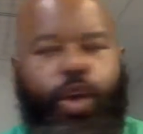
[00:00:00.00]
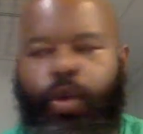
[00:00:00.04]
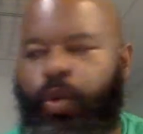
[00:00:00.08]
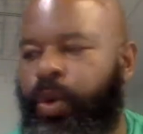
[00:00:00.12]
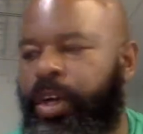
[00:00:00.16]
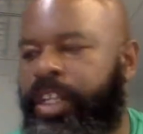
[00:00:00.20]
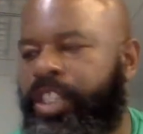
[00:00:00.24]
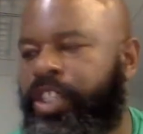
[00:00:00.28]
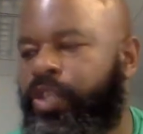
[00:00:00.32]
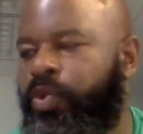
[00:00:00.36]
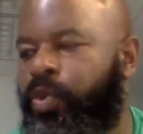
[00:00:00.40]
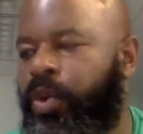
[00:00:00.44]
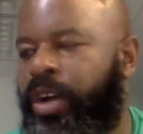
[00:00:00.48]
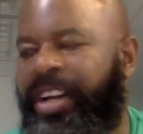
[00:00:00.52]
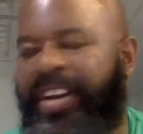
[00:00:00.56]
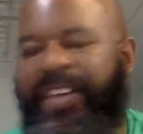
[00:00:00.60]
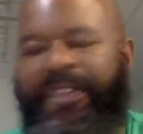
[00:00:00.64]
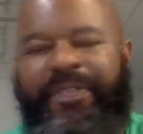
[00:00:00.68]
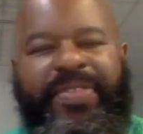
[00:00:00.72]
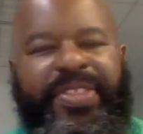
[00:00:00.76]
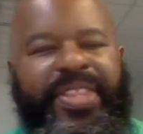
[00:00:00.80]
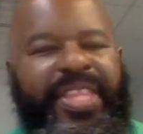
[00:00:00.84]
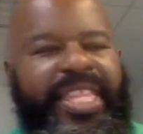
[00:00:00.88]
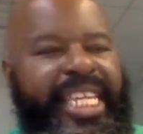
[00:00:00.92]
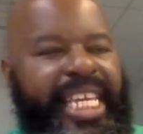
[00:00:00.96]
which one
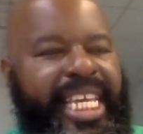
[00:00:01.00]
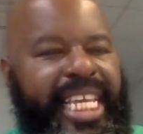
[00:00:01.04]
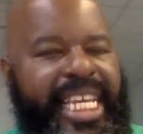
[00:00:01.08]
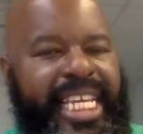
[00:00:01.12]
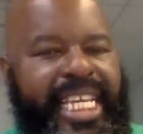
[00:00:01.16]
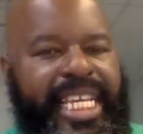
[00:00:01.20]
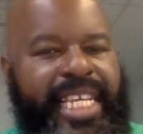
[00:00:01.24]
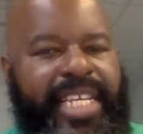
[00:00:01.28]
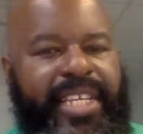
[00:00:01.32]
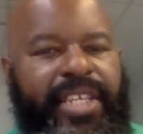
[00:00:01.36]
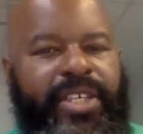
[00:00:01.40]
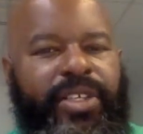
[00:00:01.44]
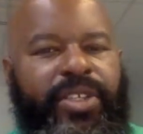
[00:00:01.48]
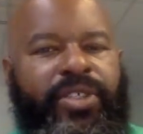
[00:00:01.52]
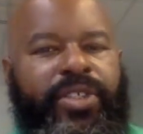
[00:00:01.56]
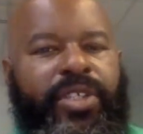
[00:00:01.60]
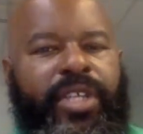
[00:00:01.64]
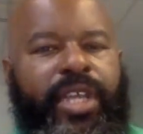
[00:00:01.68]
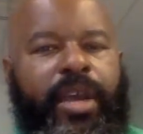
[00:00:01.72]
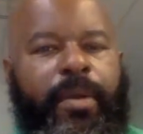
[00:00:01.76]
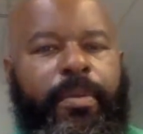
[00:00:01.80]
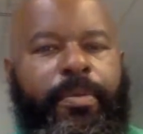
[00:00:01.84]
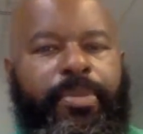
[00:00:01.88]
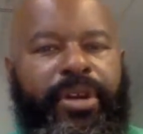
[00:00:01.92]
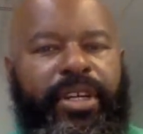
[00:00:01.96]
of these
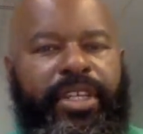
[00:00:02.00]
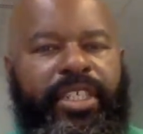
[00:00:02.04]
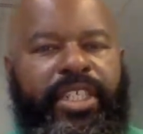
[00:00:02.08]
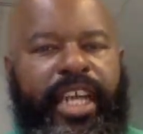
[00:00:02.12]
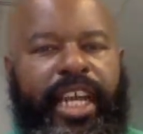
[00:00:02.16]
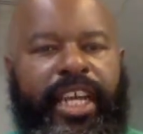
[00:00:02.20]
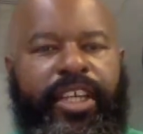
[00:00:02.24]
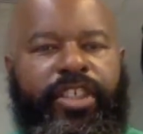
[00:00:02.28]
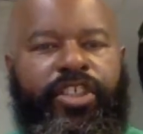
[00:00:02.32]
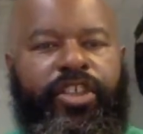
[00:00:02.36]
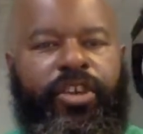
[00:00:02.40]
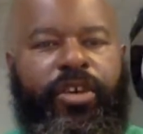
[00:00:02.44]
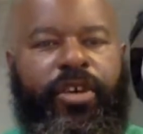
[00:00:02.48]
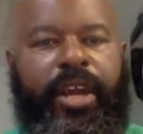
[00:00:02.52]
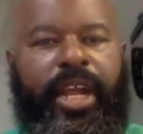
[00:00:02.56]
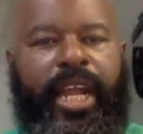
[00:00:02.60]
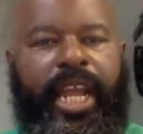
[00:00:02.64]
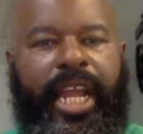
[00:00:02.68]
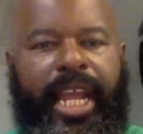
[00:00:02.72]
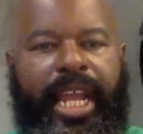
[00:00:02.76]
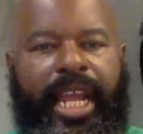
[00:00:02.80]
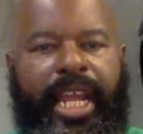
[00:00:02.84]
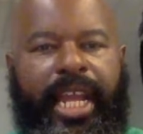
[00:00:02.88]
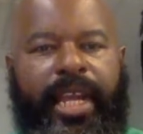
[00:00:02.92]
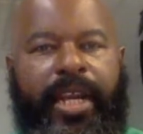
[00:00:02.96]
protects your
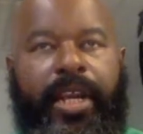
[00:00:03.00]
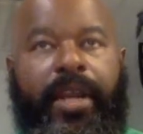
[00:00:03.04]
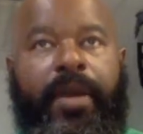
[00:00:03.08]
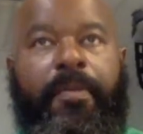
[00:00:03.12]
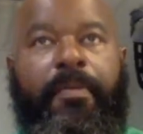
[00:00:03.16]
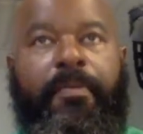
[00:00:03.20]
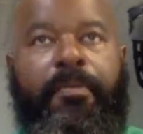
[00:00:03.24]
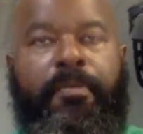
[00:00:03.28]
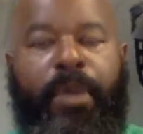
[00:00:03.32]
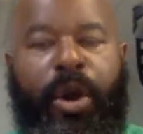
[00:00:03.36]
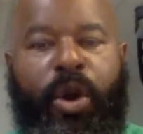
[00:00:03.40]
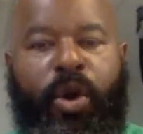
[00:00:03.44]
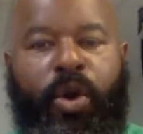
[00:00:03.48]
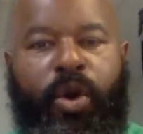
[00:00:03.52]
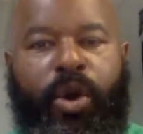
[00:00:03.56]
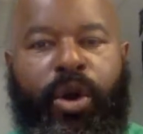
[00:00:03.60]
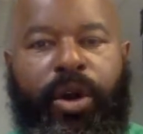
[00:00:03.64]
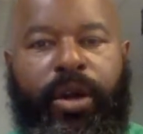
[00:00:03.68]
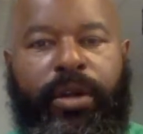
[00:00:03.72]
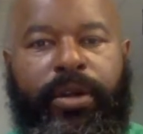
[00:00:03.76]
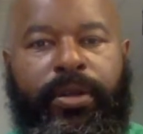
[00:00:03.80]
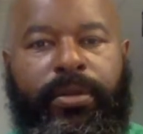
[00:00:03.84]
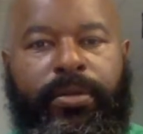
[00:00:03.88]
head more?